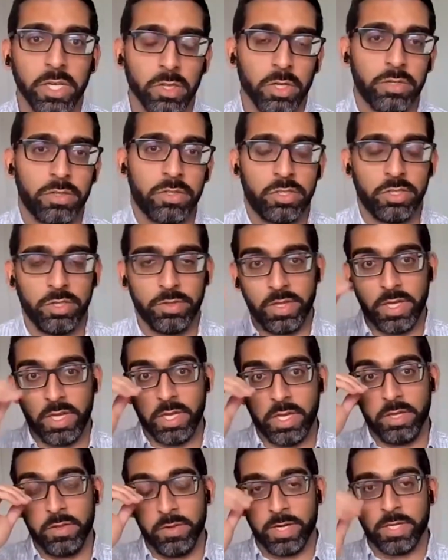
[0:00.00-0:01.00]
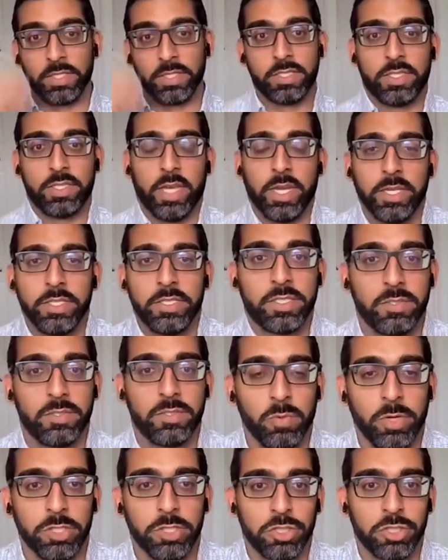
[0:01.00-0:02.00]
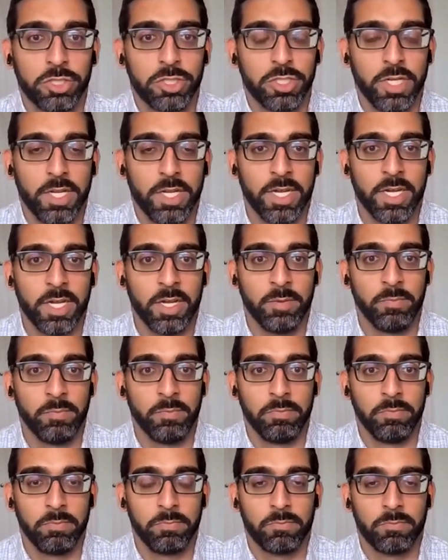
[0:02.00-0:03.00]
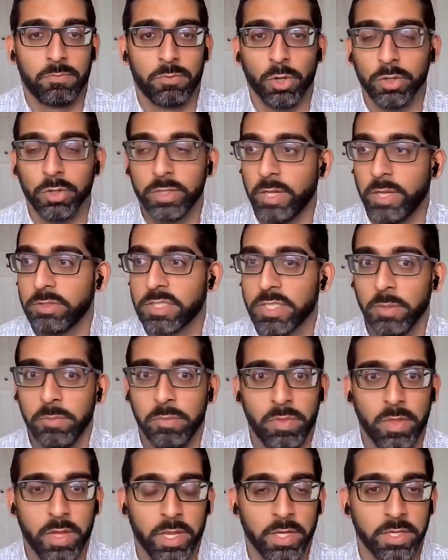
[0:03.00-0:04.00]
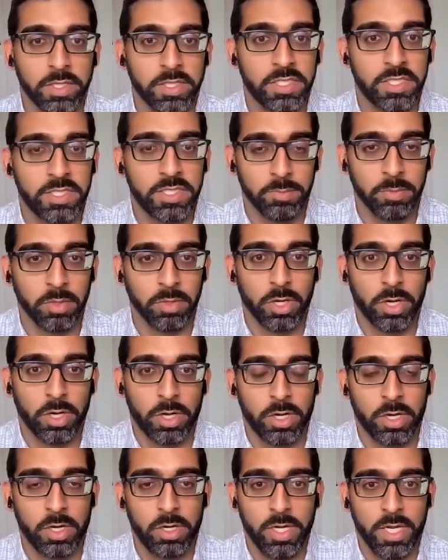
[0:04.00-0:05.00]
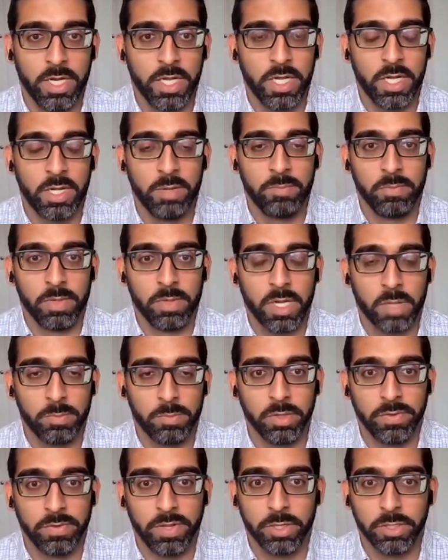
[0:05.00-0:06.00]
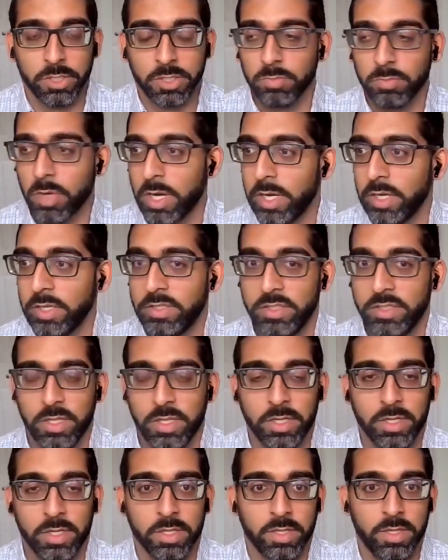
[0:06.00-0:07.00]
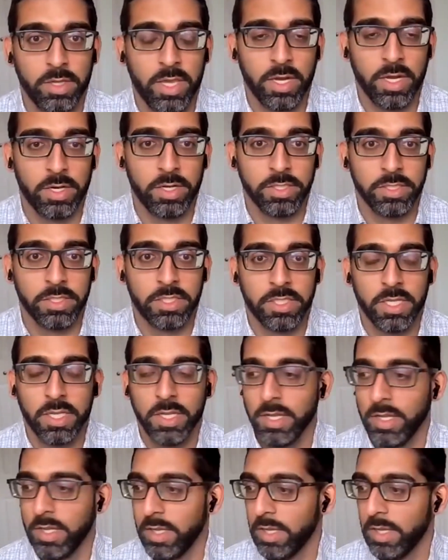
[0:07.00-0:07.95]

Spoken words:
we can look to the United States, which rolled out something similar a couple of years prior to Canada's